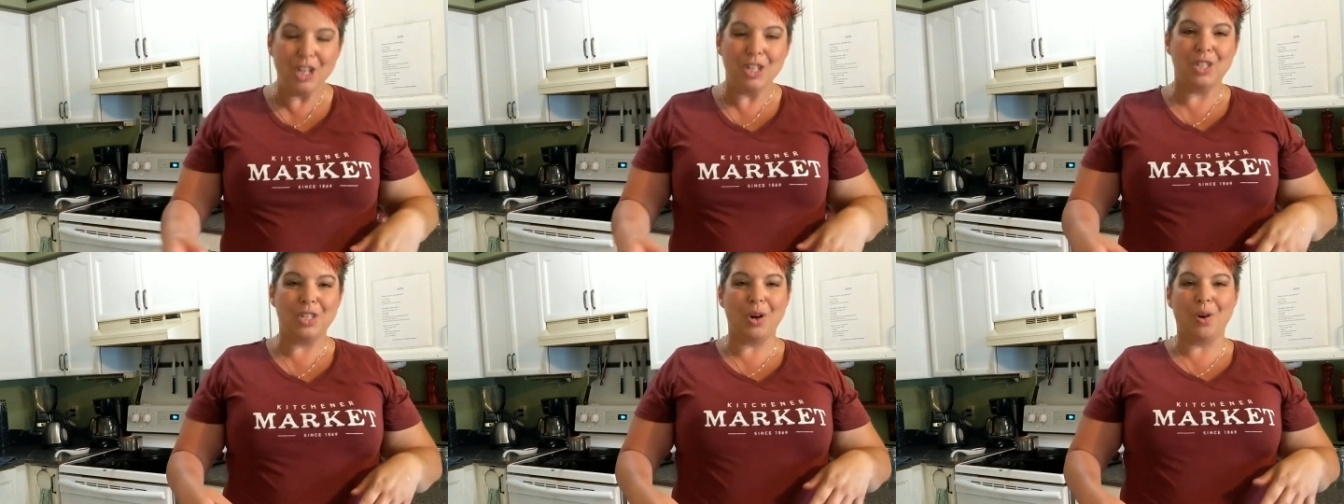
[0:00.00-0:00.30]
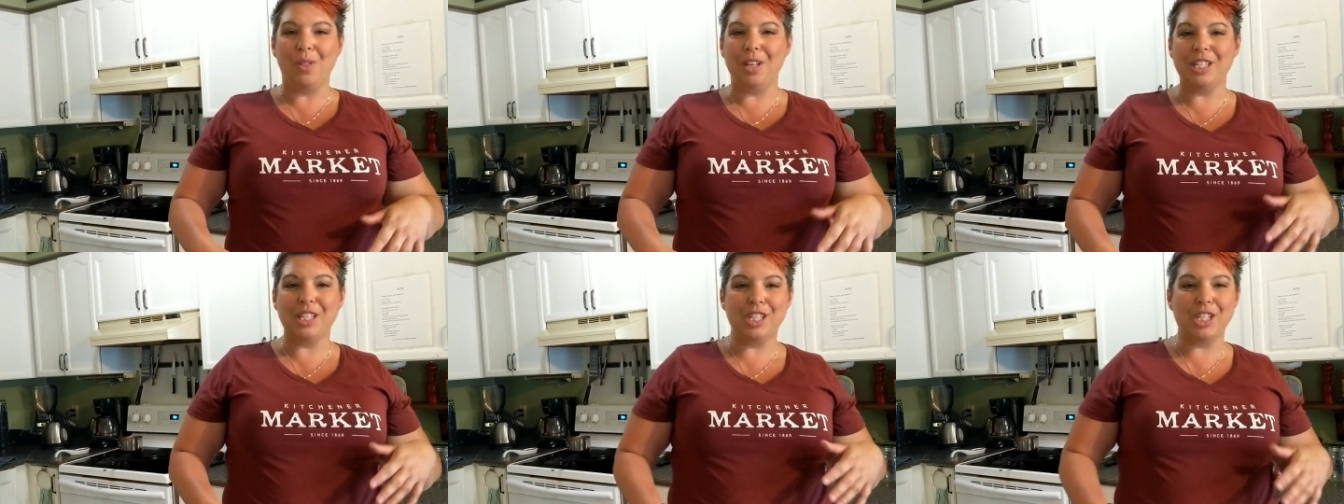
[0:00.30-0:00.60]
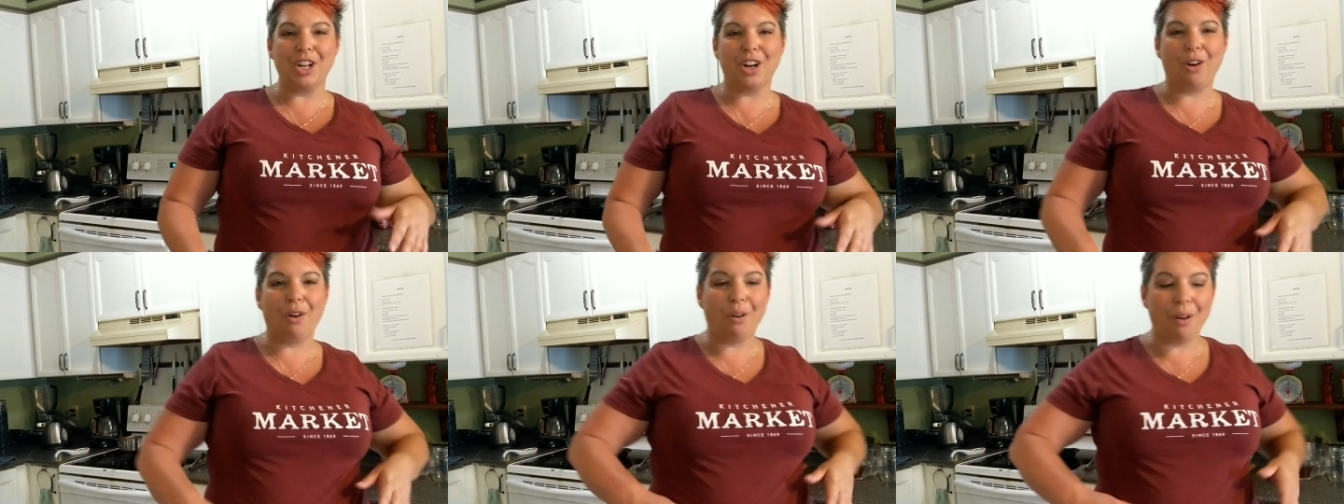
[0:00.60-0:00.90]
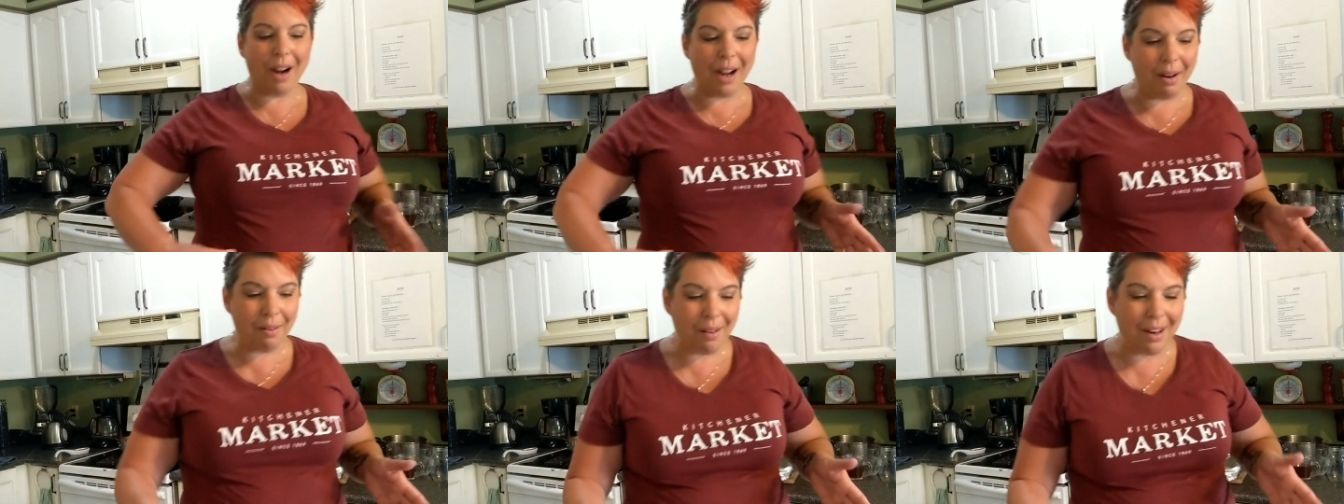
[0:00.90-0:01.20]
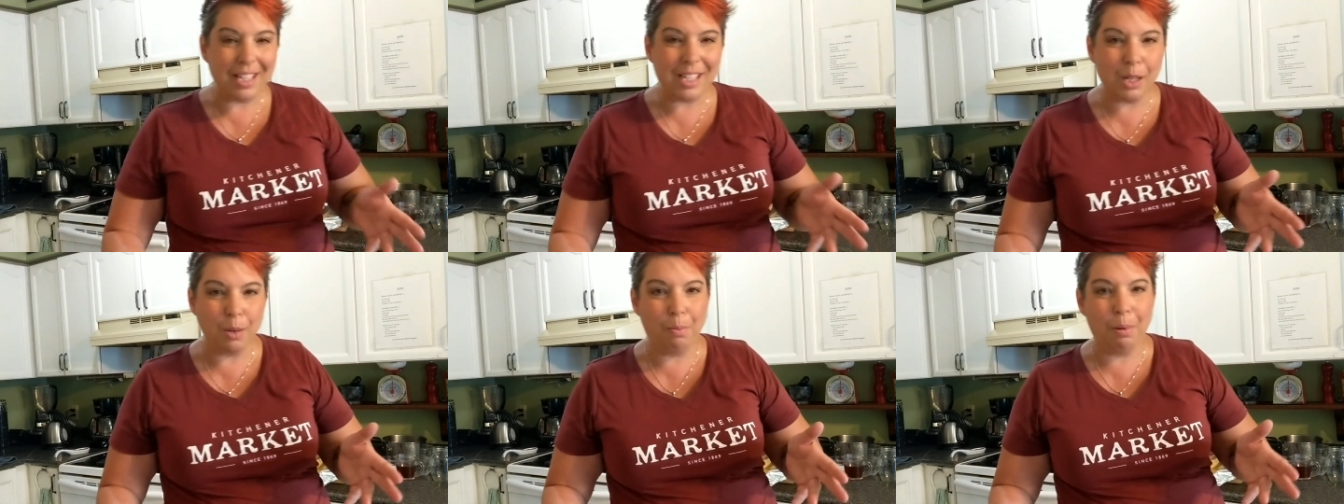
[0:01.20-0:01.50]
so this is a great
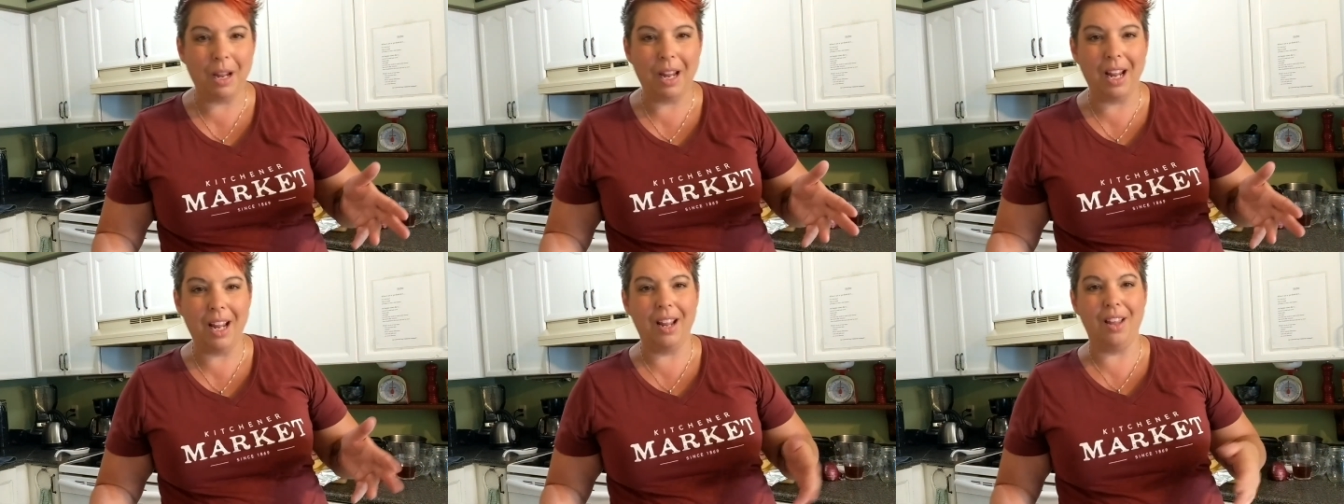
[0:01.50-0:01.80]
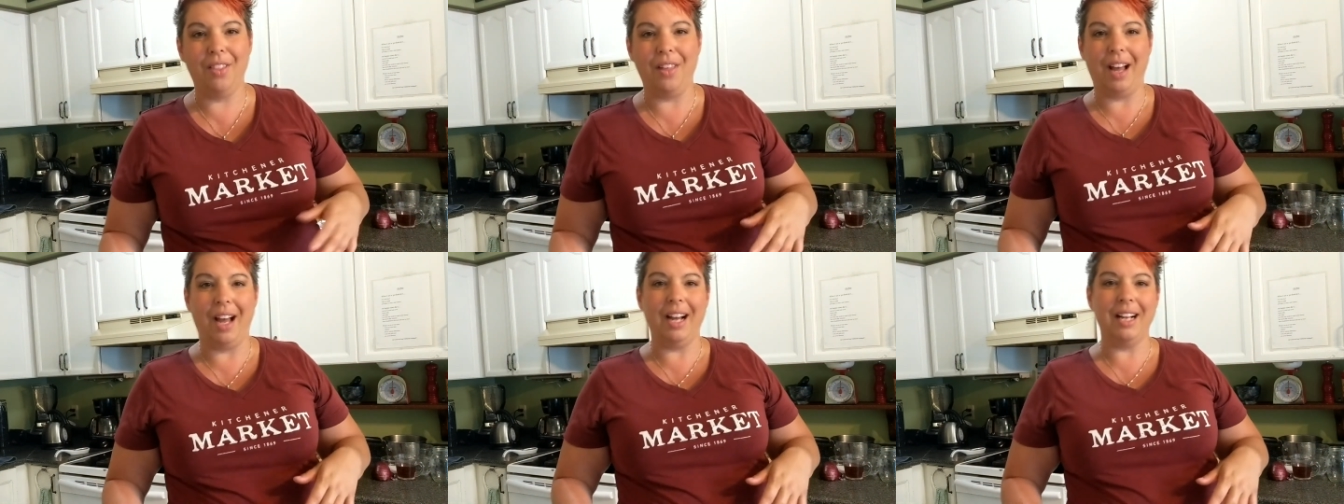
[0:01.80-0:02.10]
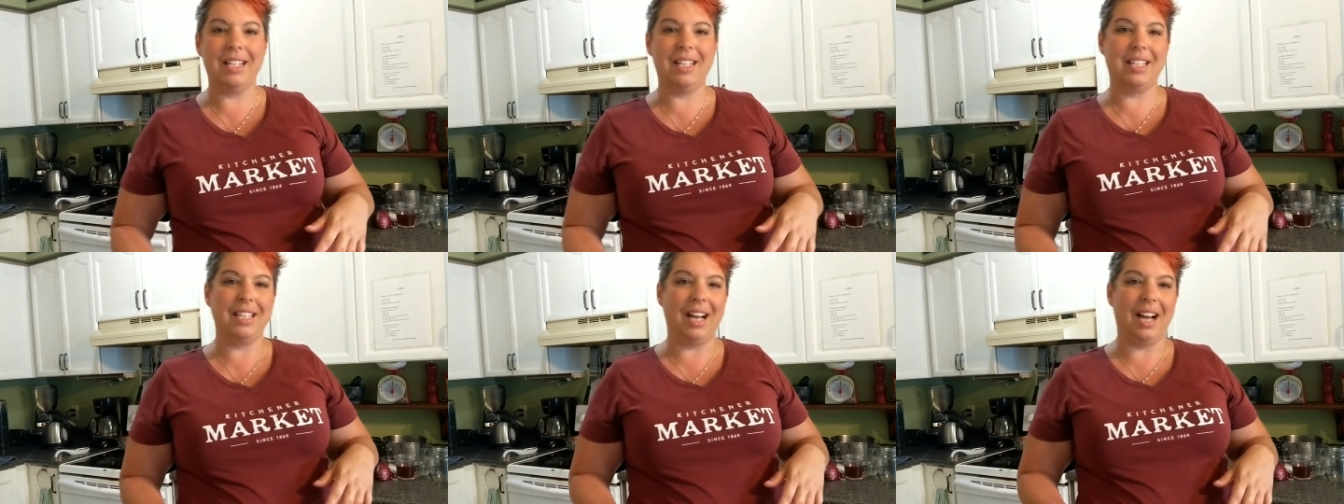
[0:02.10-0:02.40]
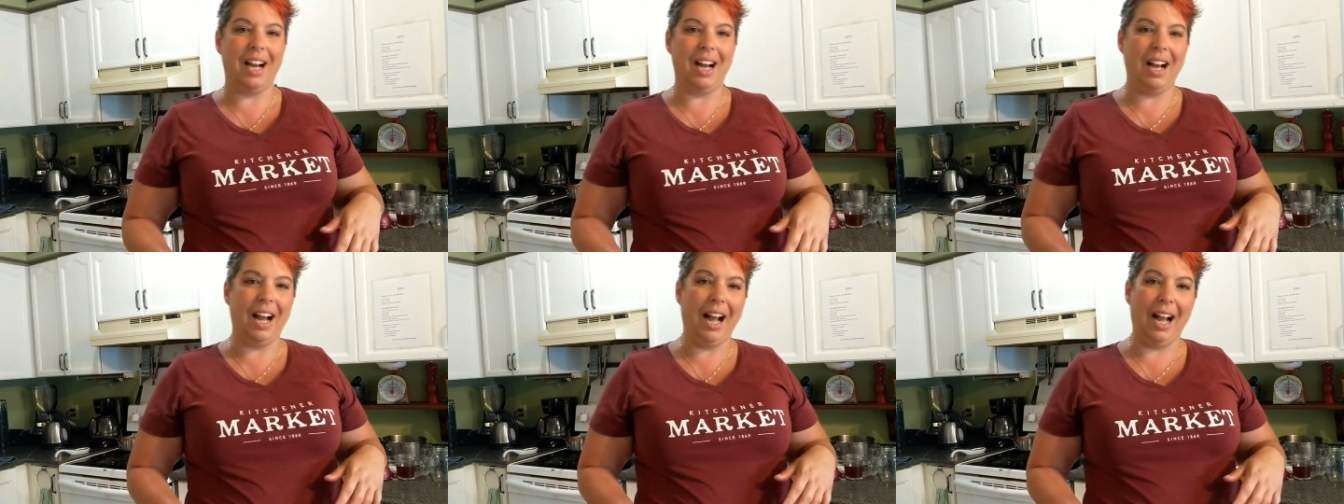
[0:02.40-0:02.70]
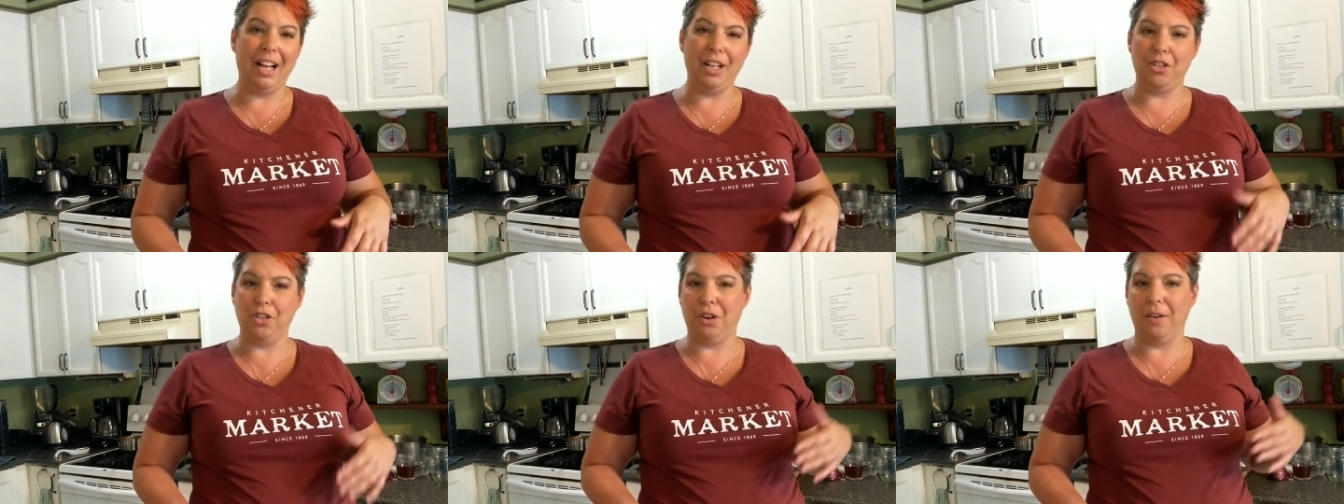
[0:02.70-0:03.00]
recipe that uh,
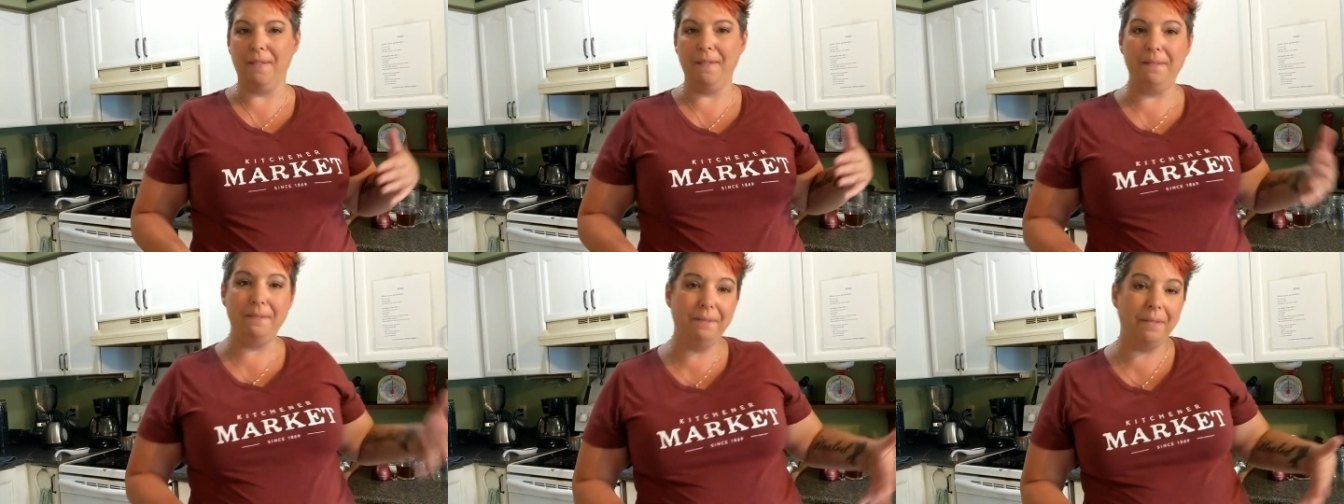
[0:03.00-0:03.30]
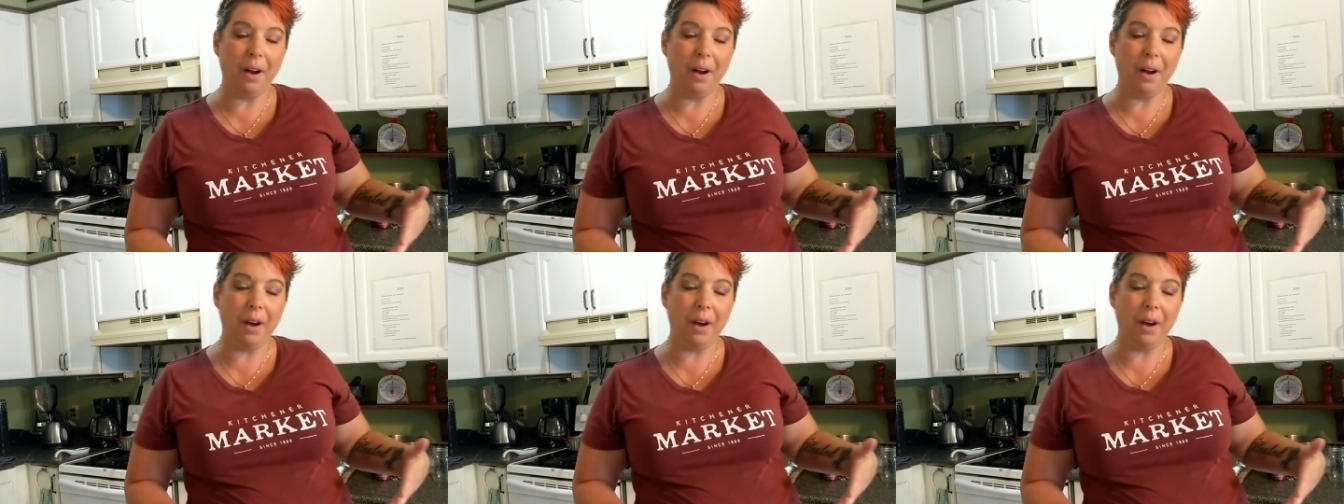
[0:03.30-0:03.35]
has your